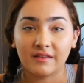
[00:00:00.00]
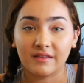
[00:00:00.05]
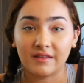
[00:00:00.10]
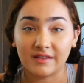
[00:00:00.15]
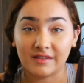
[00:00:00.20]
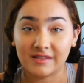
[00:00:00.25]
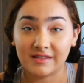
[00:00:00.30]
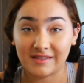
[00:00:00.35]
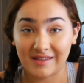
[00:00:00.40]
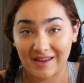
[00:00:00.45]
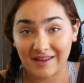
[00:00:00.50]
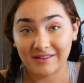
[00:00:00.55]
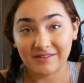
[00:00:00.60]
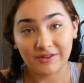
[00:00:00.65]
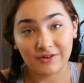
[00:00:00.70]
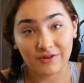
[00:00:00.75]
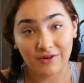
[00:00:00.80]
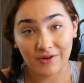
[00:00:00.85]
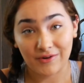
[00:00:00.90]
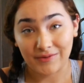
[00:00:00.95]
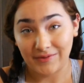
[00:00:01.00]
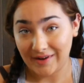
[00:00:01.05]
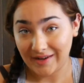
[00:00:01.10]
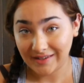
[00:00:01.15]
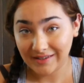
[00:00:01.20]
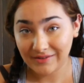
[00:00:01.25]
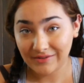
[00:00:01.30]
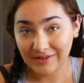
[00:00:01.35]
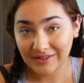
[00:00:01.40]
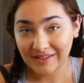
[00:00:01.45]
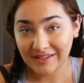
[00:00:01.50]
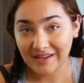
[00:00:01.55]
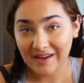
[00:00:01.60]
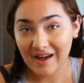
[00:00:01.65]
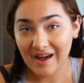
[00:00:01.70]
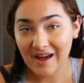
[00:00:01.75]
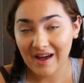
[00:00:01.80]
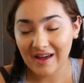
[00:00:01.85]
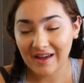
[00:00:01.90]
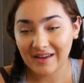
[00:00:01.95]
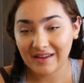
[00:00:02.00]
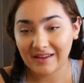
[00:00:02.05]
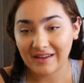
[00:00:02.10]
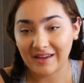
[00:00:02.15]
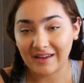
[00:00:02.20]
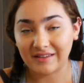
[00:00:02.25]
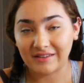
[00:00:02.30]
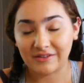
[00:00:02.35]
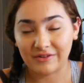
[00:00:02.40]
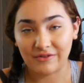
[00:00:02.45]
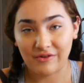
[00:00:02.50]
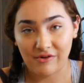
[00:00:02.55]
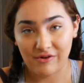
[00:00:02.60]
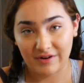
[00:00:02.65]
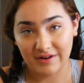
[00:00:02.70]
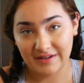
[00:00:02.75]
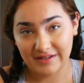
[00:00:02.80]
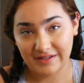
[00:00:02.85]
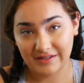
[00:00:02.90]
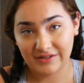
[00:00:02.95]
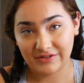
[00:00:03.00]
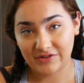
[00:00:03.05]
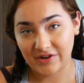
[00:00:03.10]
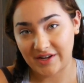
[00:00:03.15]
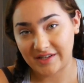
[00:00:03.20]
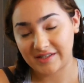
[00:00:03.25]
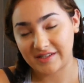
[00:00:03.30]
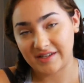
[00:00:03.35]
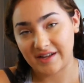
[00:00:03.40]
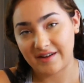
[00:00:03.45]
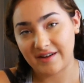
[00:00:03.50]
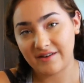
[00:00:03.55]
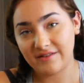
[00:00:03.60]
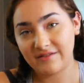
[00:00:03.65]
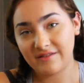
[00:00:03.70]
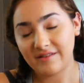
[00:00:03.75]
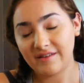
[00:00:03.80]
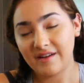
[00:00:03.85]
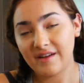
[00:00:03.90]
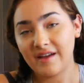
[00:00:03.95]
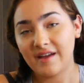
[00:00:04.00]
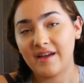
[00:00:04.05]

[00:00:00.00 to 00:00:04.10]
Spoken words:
the stakes are already really high and you're already stressed out